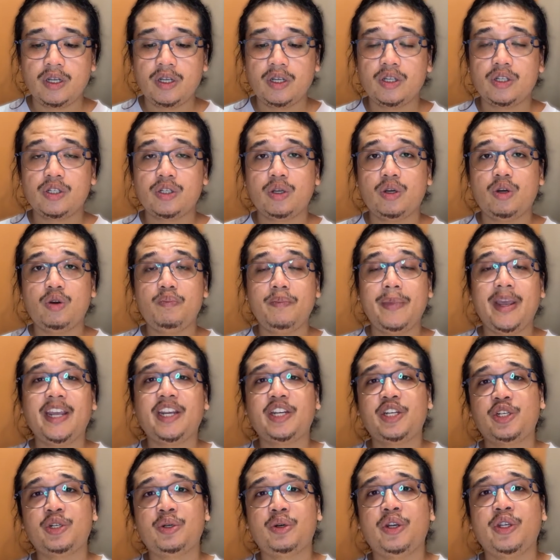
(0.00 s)
So make
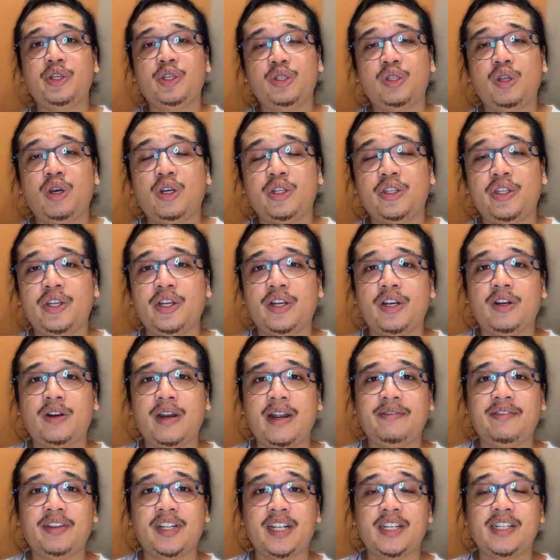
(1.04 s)
sure you talk to your
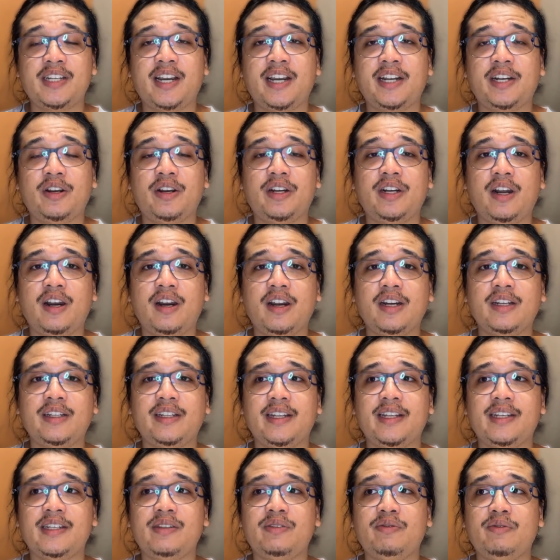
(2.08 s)
graphic designer and
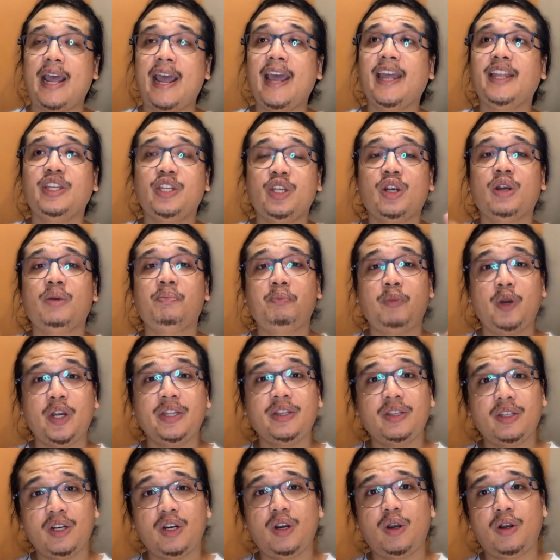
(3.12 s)
artist and your
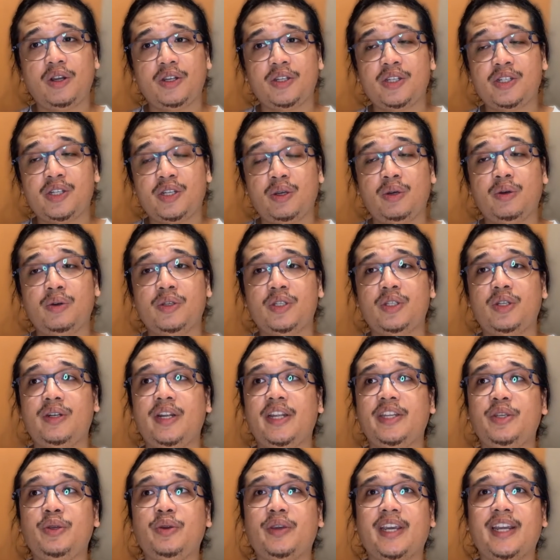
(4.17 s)
printer also so
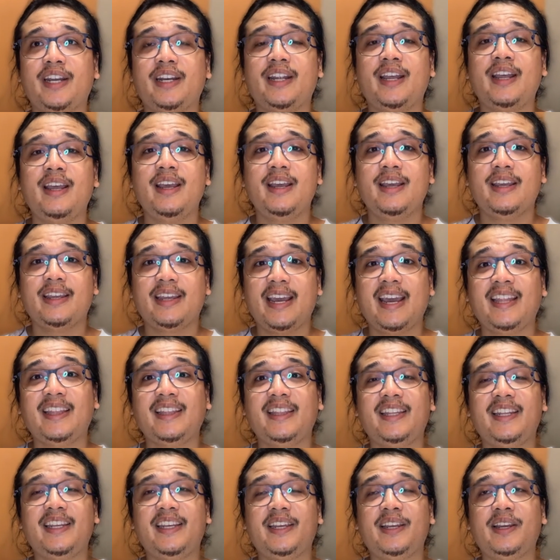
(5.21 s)
that you can get
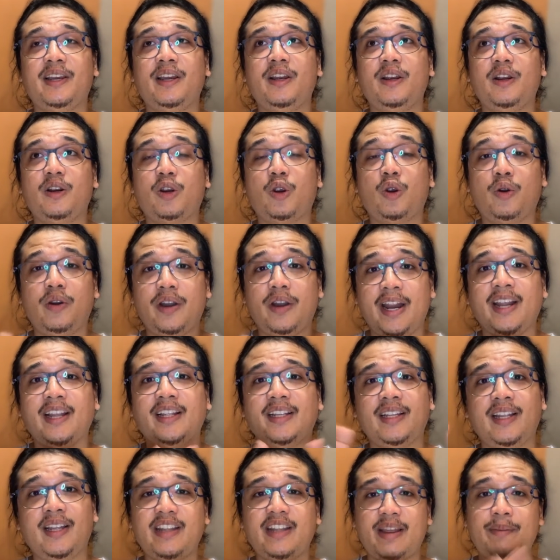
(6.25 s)
the correct
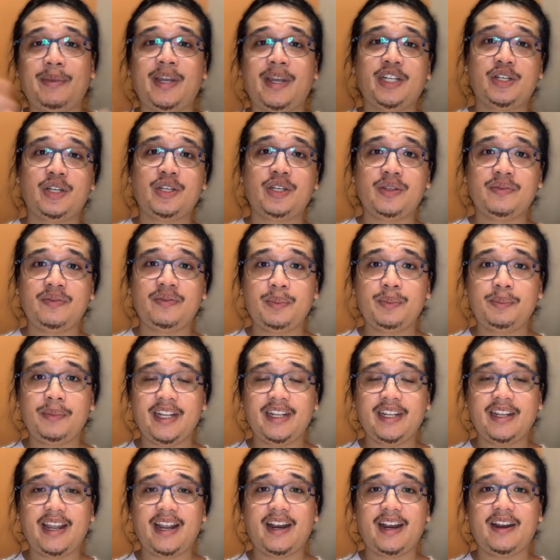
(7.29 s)
dimensions of the
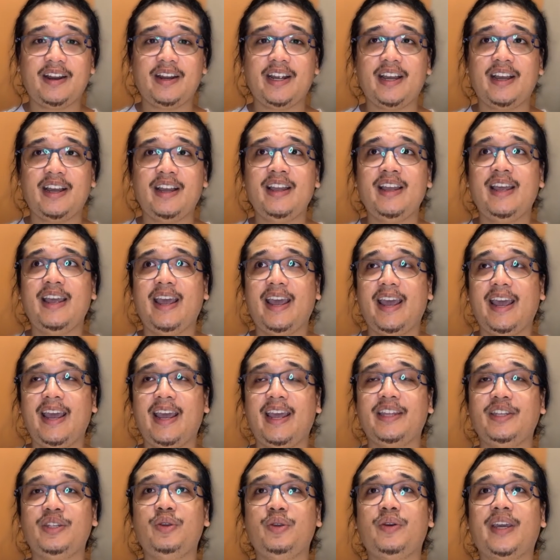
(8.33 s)
bleed area
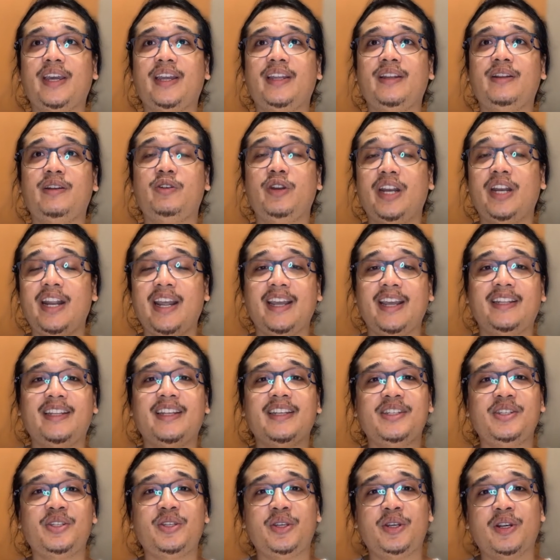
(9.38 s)
and you can relay
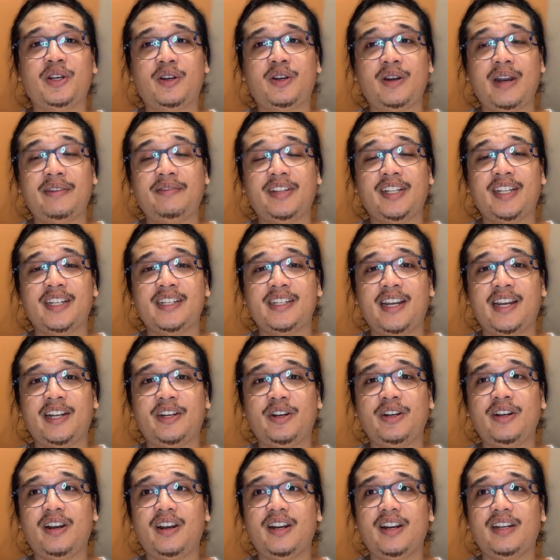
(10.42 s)
this to your graphic designer
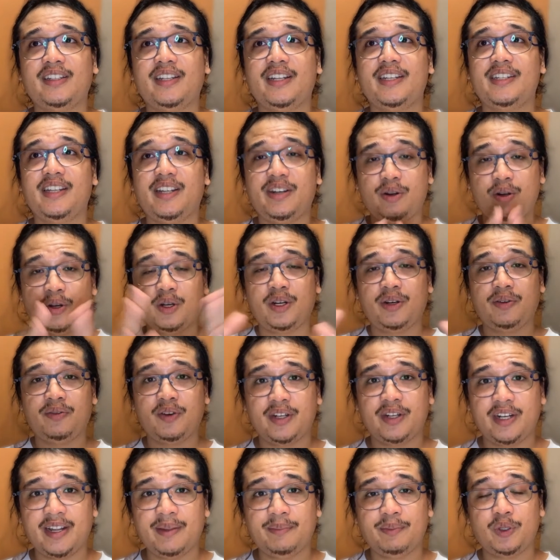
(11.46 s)
and artist in order for
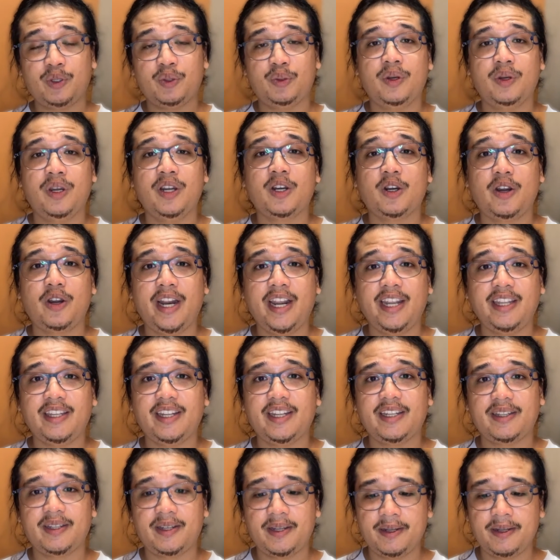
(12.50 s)
them to create it.